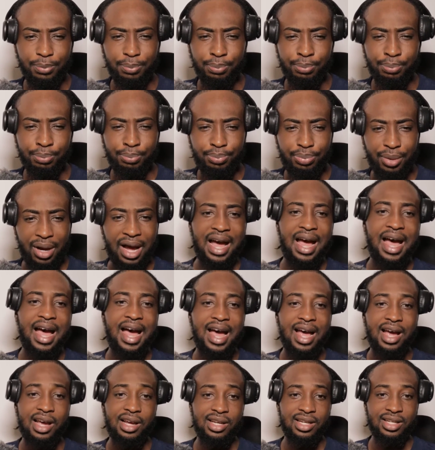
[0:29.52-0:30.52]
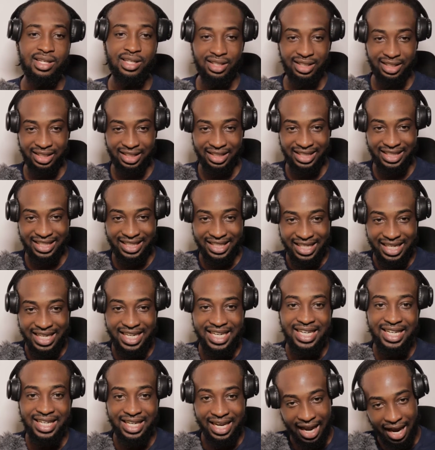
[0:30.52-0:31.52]

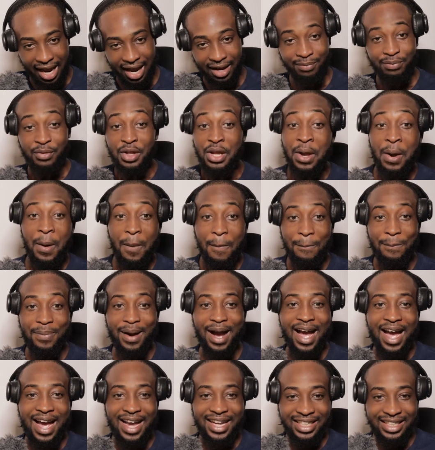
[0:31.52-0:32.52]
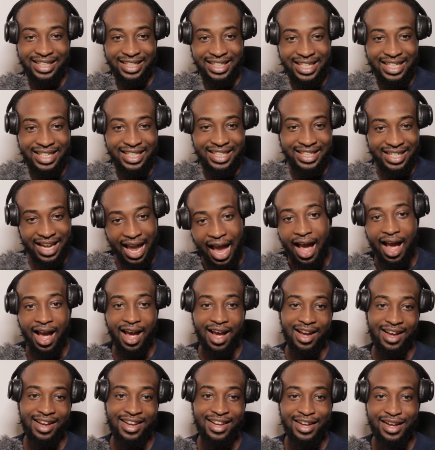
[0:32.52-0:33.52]
Bayina.
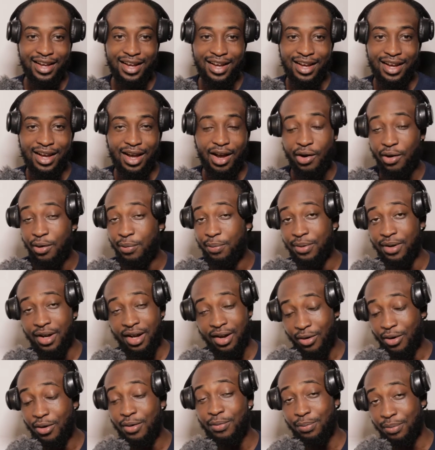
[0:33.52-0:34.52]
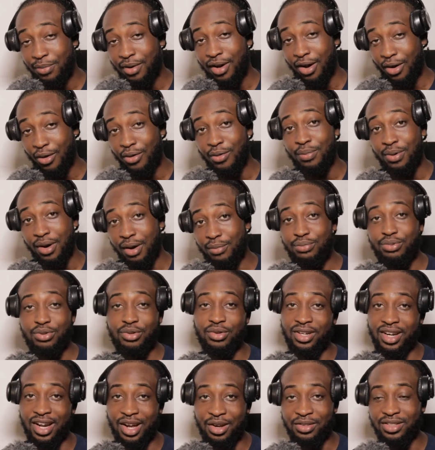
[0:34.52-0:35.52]
Bayinya. I hope I hope I hope I
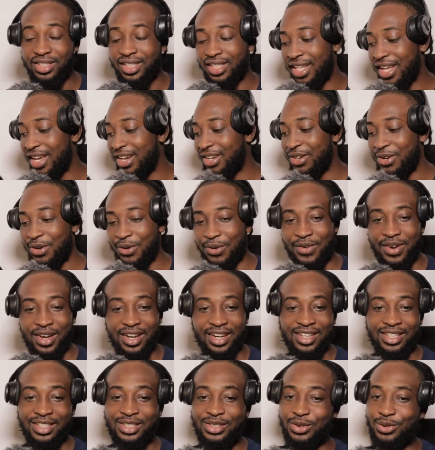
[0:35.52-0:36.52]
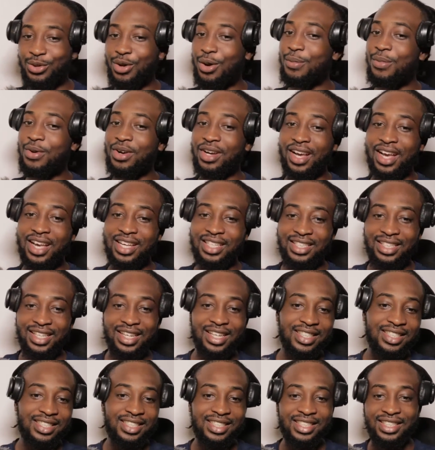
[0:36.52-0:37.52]
pronounced that correctly. So come on guys,
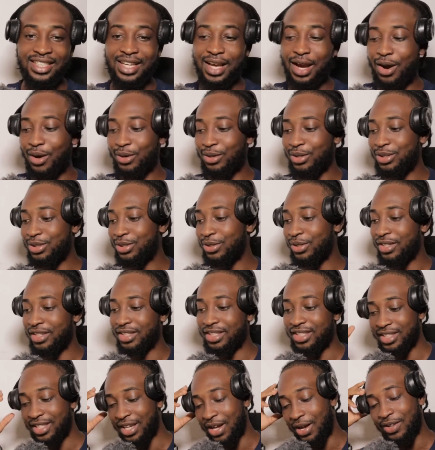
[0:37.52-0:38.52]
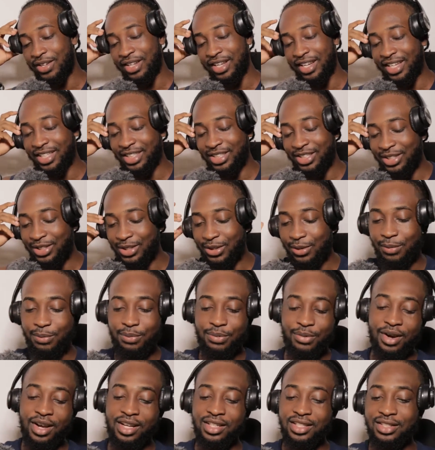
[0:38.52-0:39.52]
let's see how the song is and let's jump
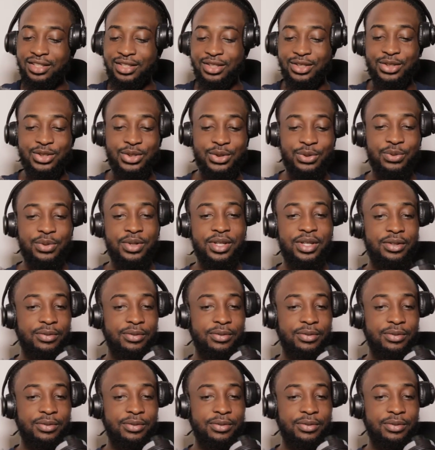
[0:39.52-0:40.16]
right into it.